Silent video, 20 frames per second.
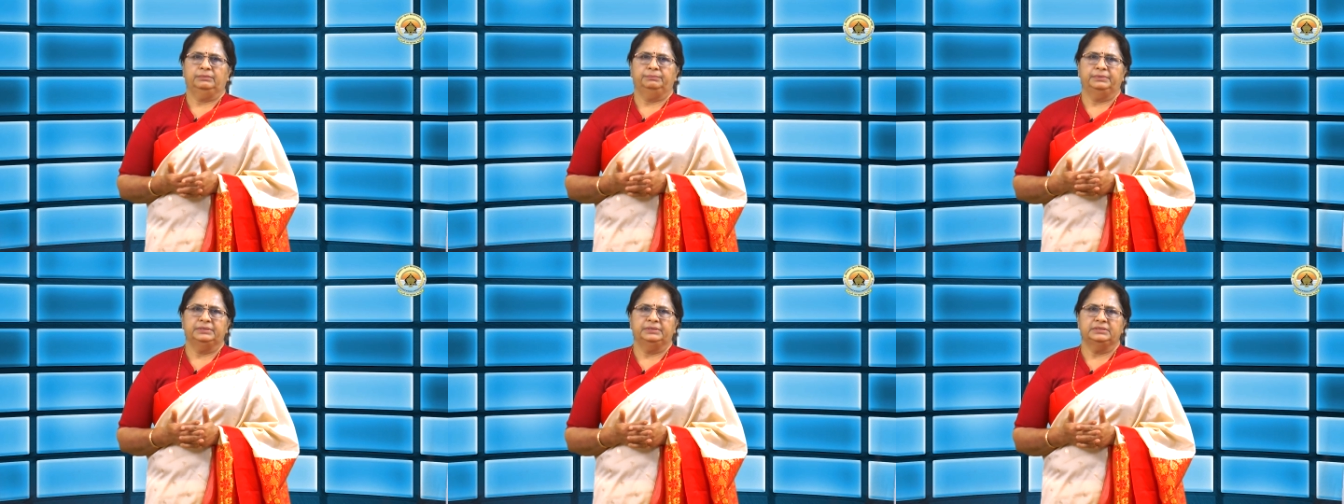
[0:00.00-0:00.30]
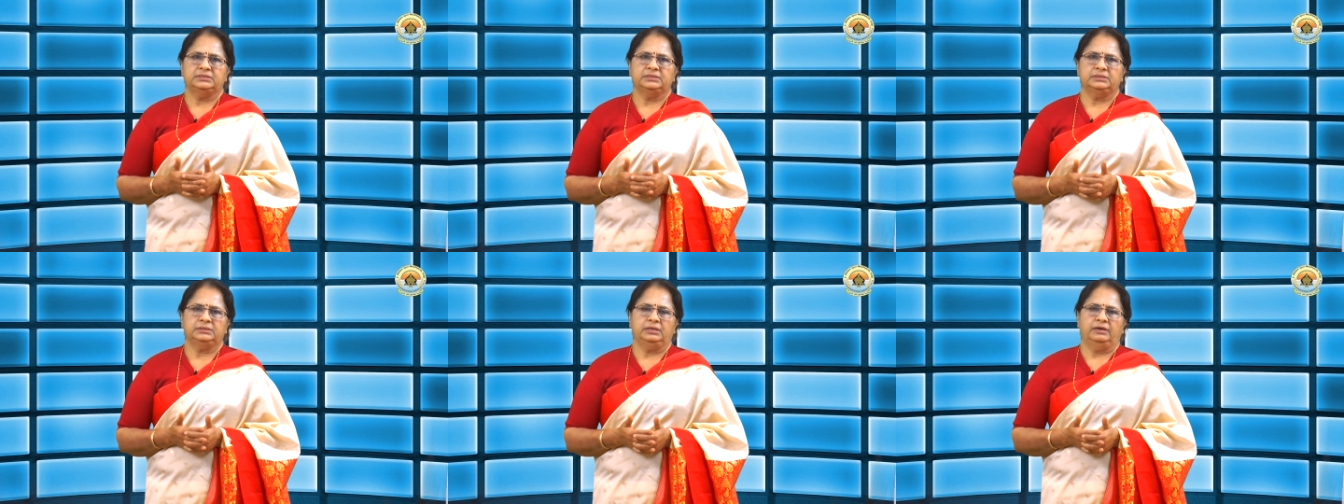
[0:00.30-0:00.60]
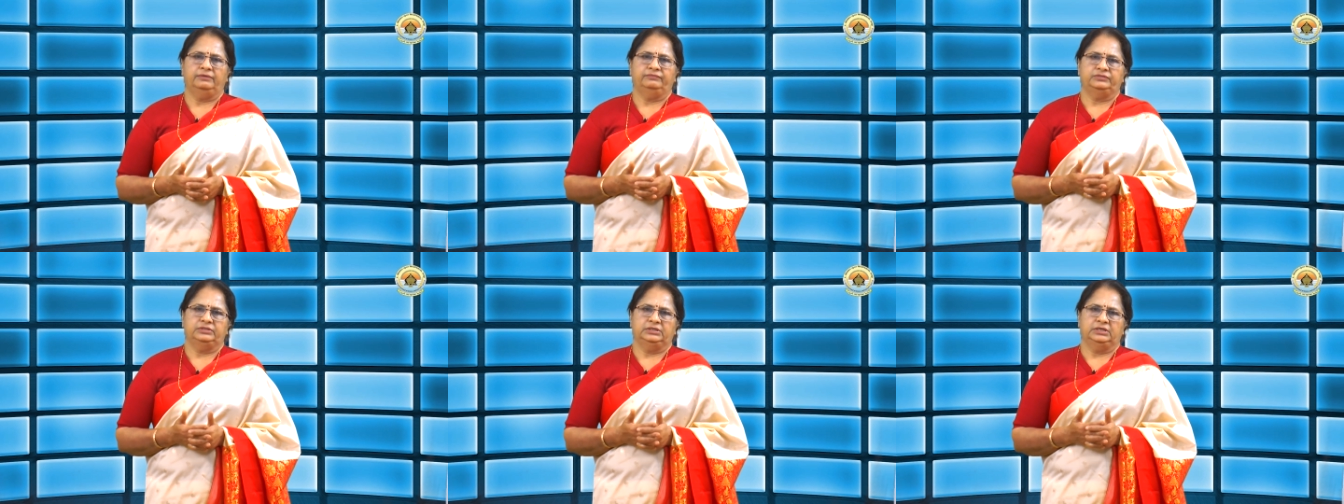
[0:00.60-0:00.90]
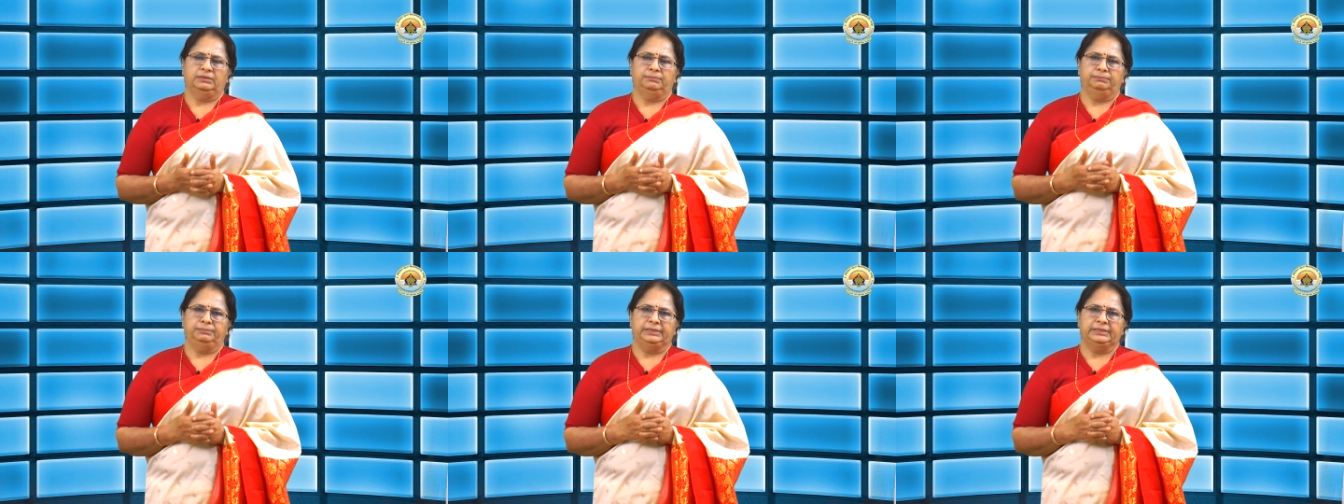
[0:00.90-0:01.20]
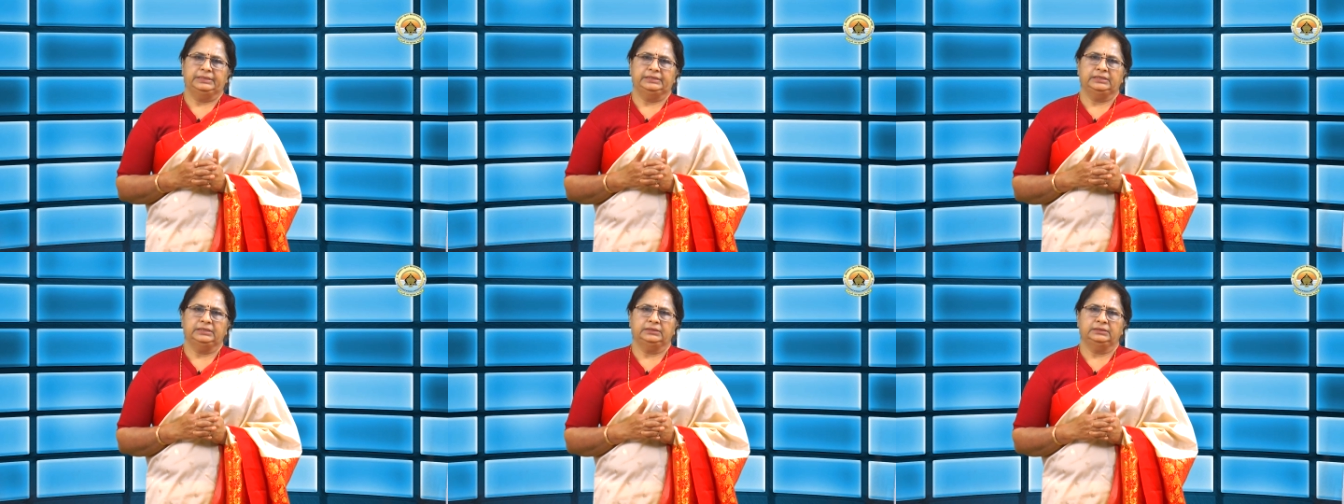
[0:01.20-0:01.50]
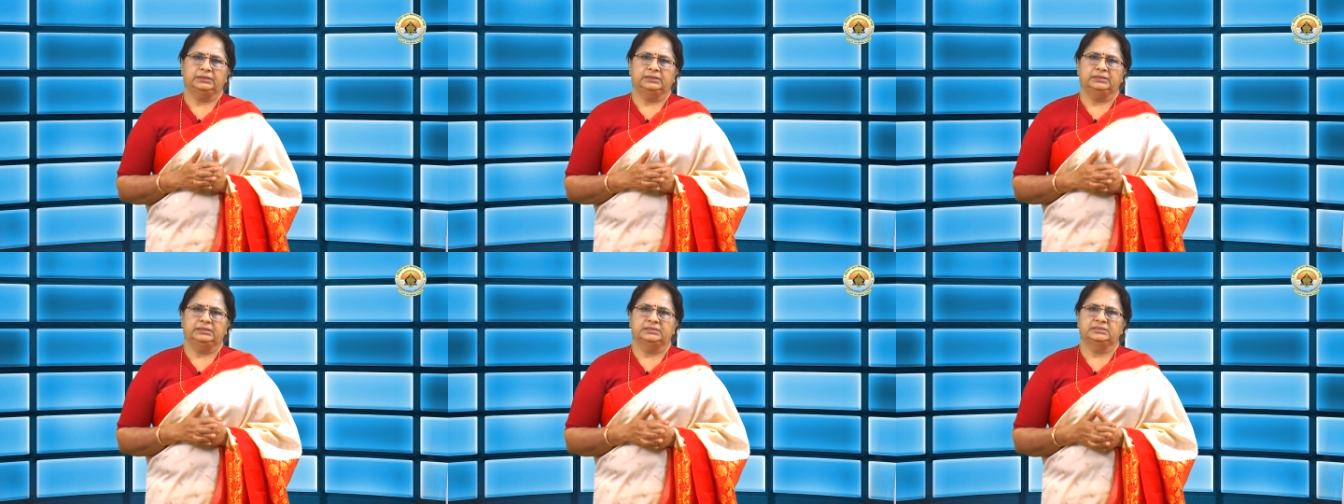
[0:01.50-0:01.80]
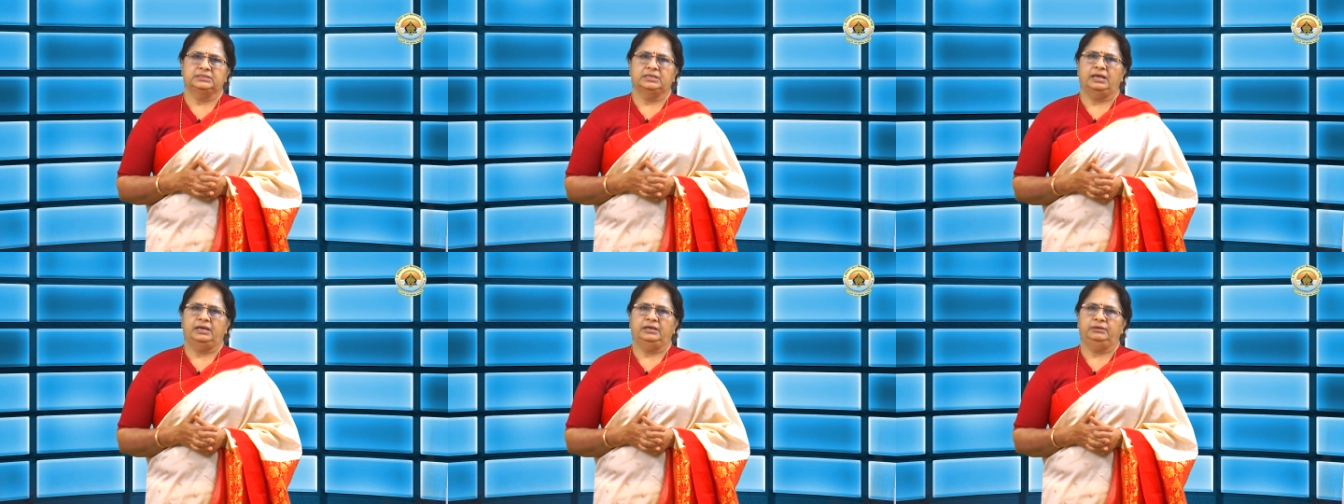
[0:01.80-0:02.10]
a person after completing the
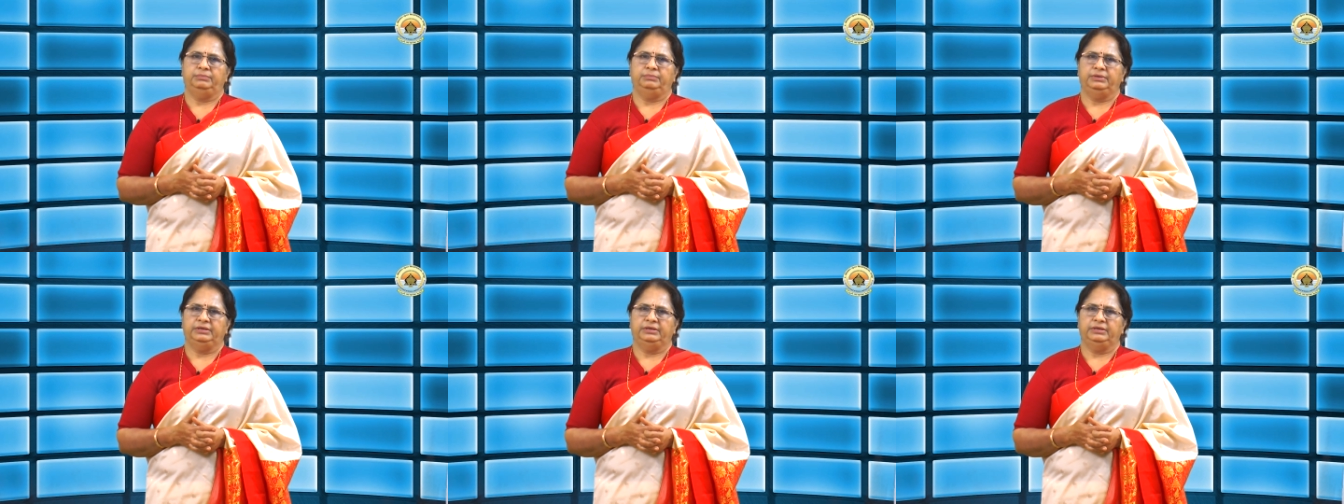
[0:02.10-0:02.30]
desired